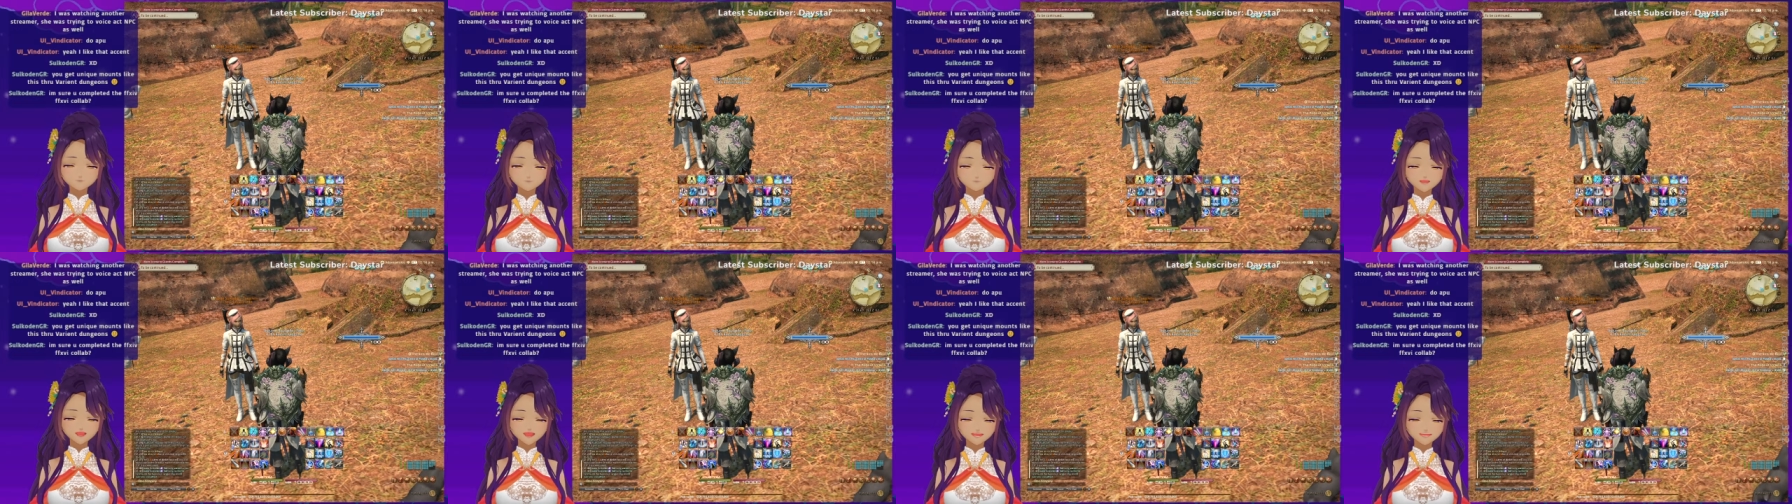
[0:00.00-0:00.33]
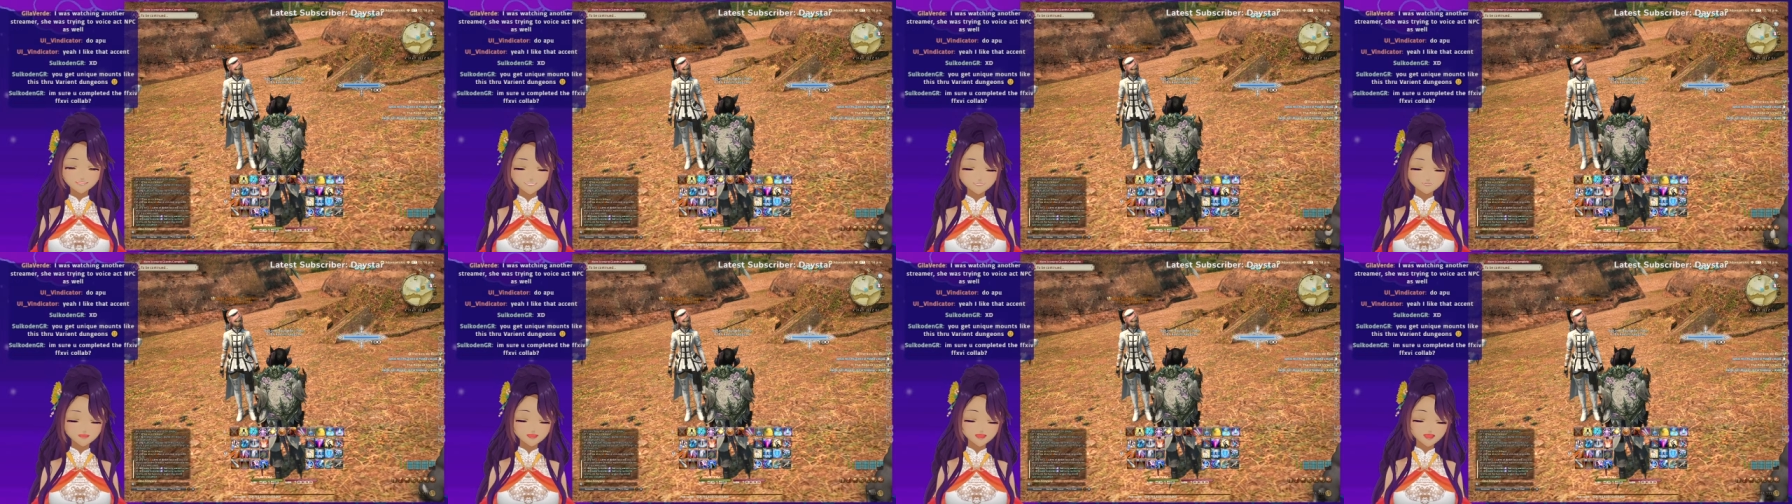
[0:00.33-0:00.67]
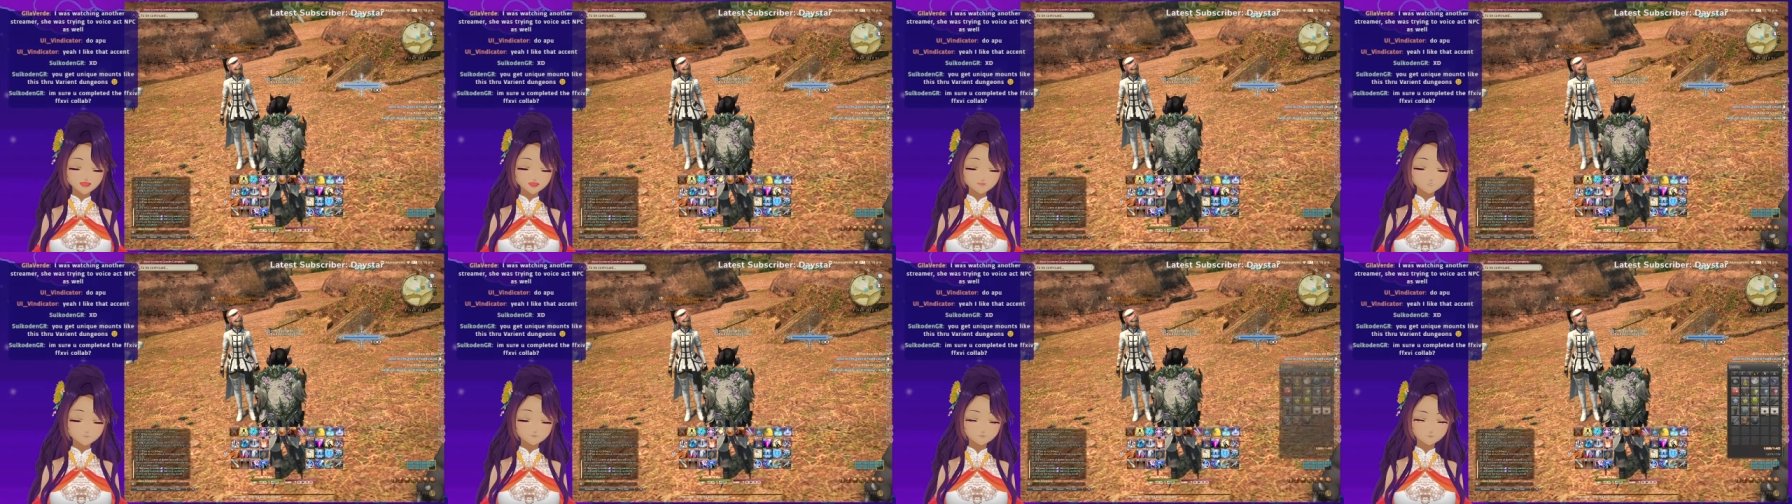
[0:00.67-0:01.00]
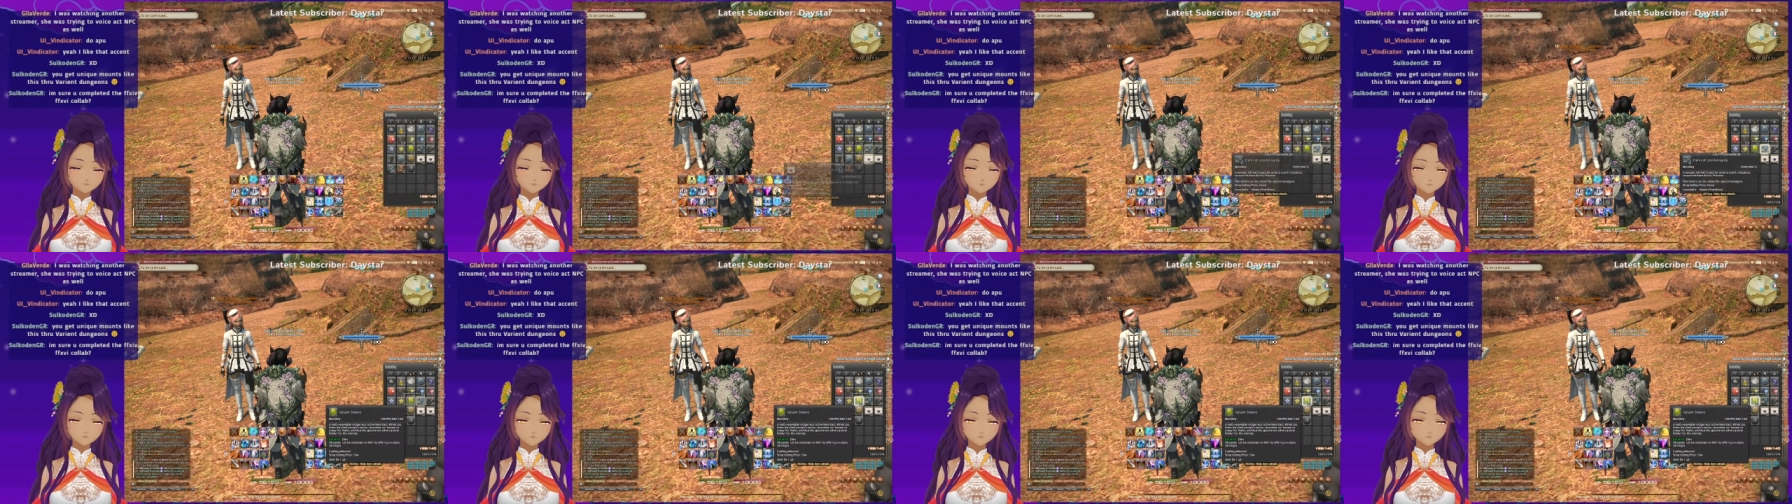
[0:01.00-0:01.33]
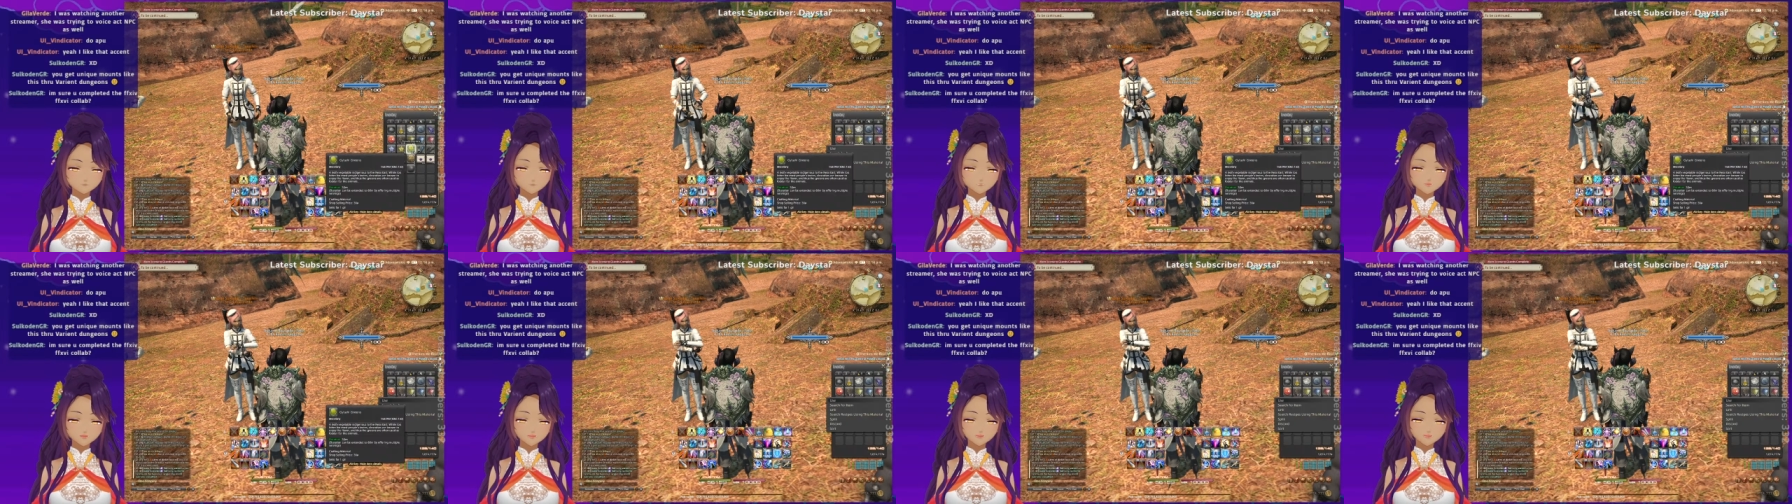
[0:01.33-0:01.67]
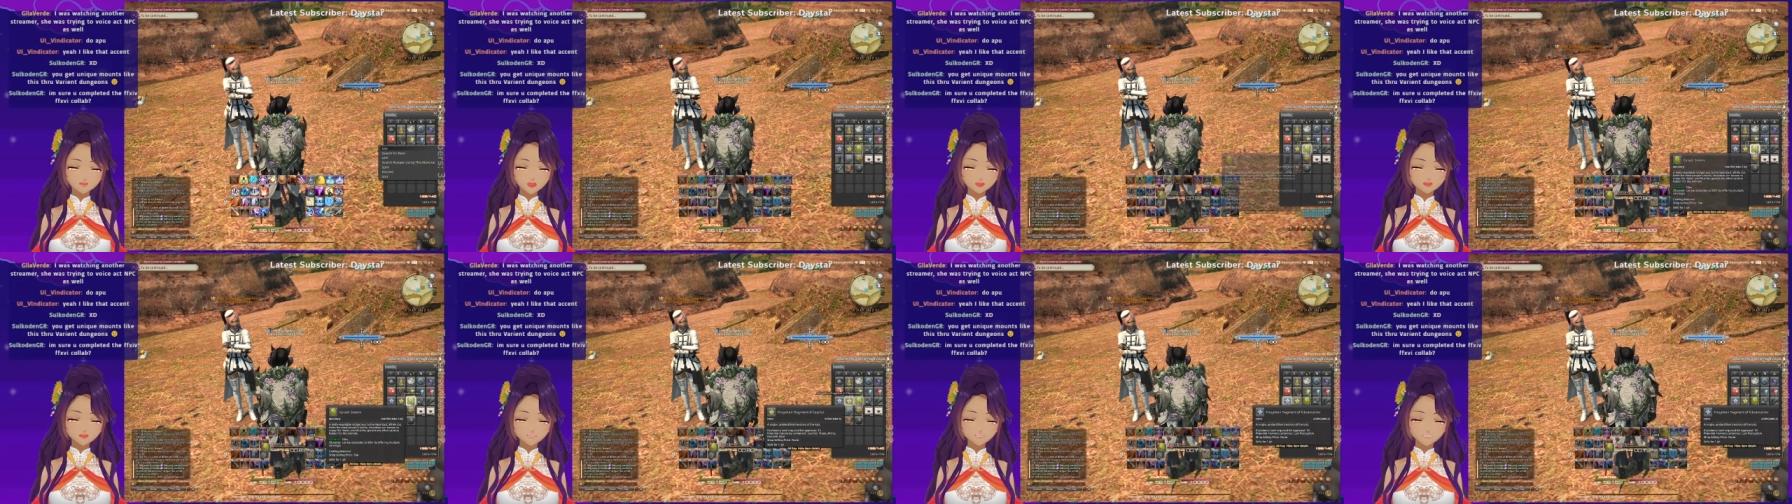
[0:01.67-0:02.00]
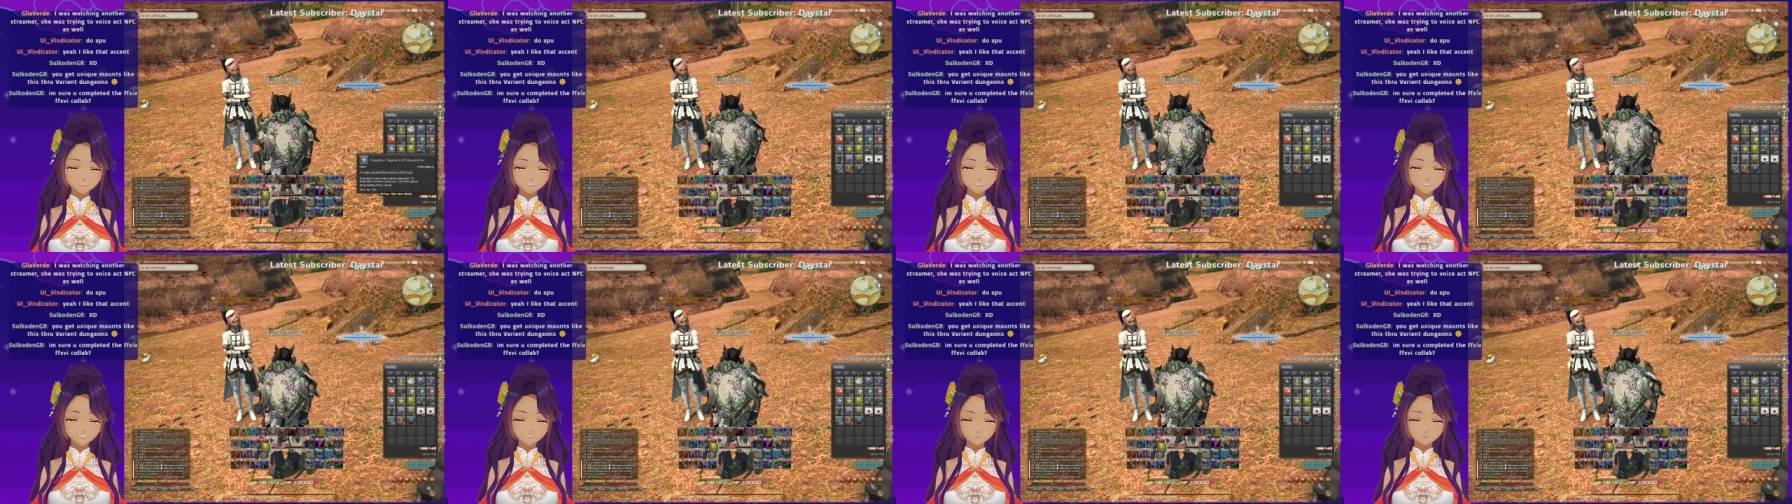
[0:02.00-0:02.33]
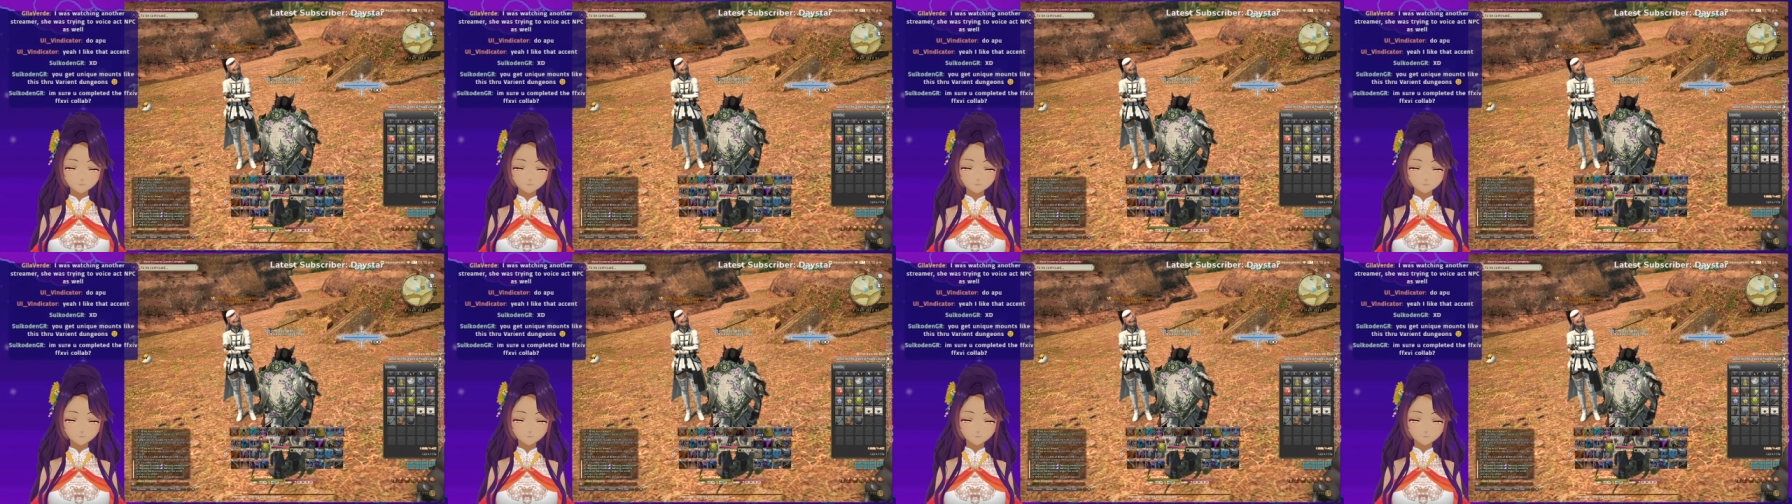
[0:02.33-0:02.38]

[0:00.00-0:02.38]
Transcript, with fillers: I have them. It's okay.